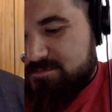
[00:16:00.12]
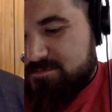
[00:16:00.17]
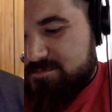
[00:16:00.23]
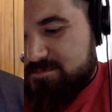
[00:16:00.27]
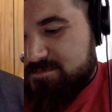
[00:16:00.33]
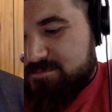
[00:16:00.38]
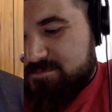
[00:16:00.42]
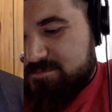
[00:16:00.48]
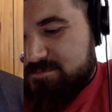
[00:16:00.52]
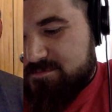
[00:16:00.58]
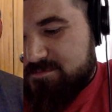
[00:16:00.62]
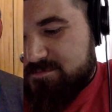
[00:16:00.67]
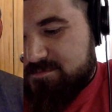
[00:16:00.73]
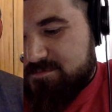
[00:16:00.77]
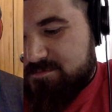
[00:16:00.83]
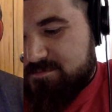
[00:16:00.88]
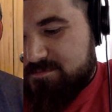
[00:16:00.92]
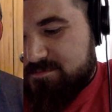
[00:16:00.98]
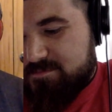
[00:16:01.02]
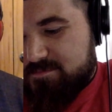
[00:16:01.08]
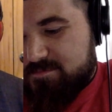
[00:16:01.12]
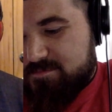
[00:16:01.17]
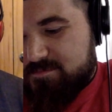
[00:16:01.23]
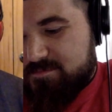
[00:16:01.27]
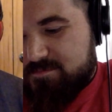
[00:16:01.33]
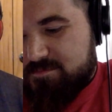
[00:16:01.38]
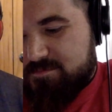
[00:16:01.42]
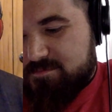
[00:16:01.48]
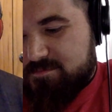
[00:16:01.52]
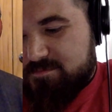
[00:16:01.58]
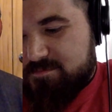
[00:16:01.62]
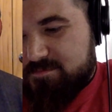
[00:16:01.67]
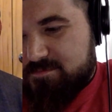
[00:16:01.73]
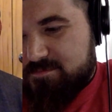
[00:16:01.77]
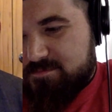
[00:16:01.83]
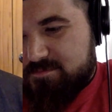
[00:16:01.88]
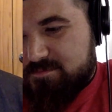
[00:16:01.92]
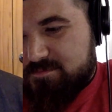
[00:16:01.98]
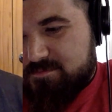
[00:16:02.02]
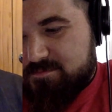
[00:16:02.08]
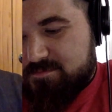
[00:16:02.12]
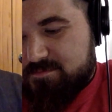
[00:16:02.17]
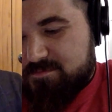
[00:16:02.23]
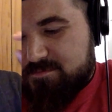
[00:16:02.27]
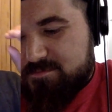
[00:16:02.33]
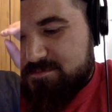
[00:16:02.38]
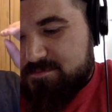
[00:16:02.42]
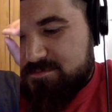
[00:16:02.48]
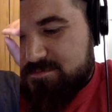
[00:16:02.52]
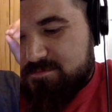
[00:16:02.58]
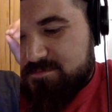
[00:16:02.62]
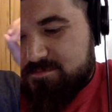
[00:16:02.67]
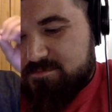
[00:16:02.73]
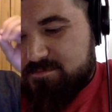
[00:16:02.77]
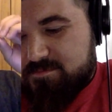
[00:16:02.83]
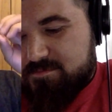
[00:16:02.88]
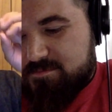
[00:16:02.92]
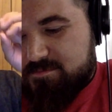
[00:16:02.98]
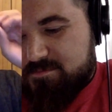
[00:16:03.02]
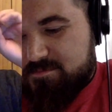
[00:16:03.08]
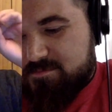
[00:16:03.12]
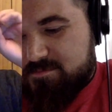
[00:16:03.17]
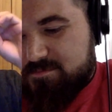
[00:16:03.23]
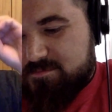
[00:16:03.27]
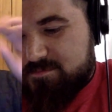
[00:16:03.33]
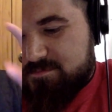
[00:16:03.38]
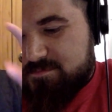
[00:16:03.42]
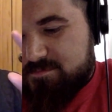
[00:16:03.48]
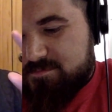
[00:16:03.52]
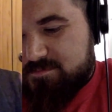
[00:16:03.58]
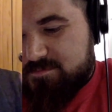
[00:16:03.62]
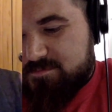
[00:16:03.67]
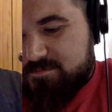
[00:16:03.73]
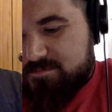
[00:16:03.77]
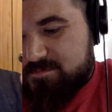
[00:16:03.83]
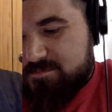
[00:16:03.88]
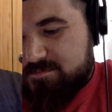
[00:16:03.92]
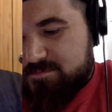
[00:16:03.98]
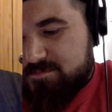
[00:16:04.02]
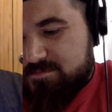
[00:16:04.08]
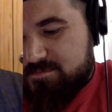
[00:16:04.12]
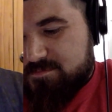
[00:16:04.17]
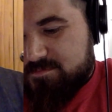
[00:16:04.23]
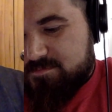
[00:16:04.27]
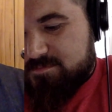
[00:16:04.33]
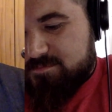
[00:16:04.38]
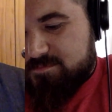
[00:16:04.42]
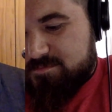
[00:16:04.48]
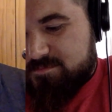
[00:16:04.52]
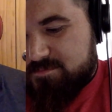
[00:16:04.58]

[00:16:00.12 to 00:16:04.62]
This person isn't speaking.